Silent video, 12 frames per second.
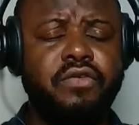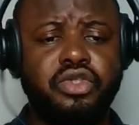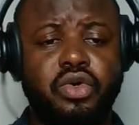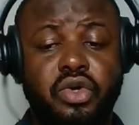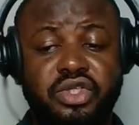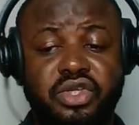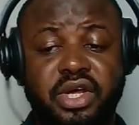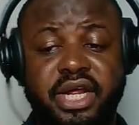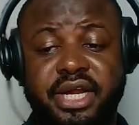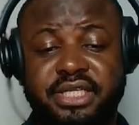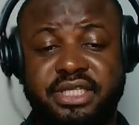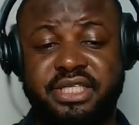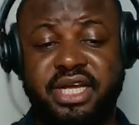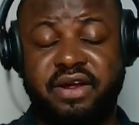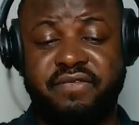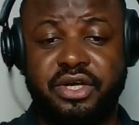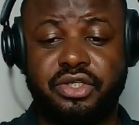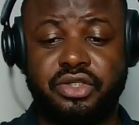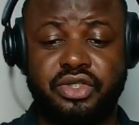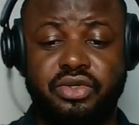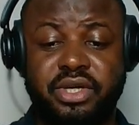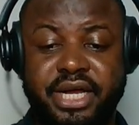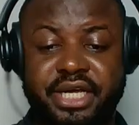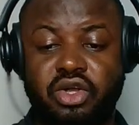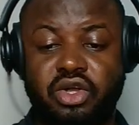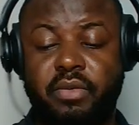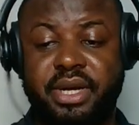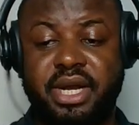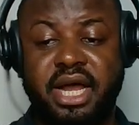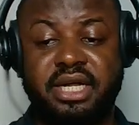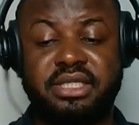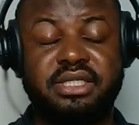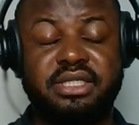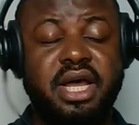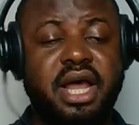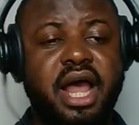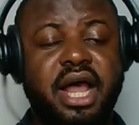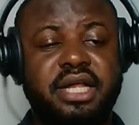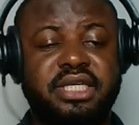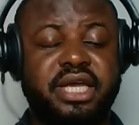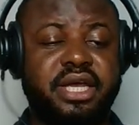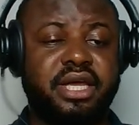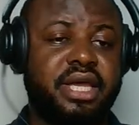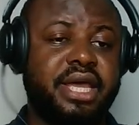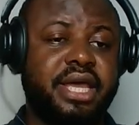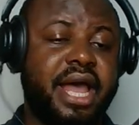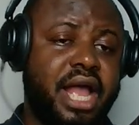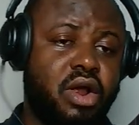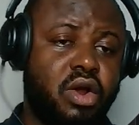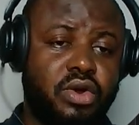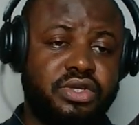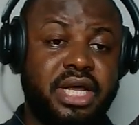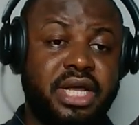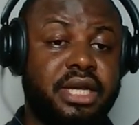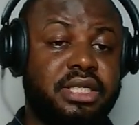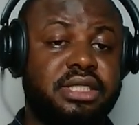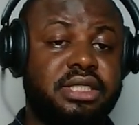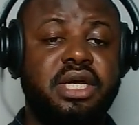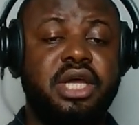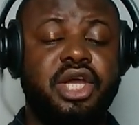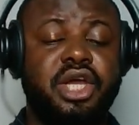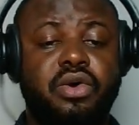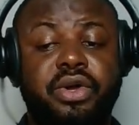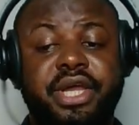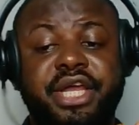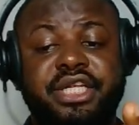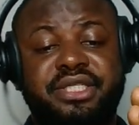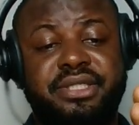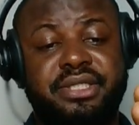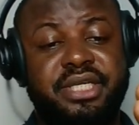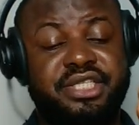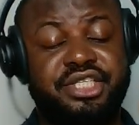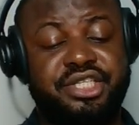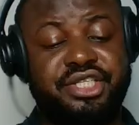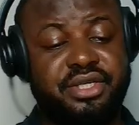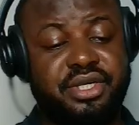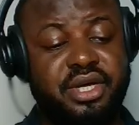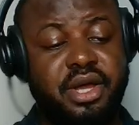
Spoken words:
host on n8n server, you just know that it's coming at a higher cost, and each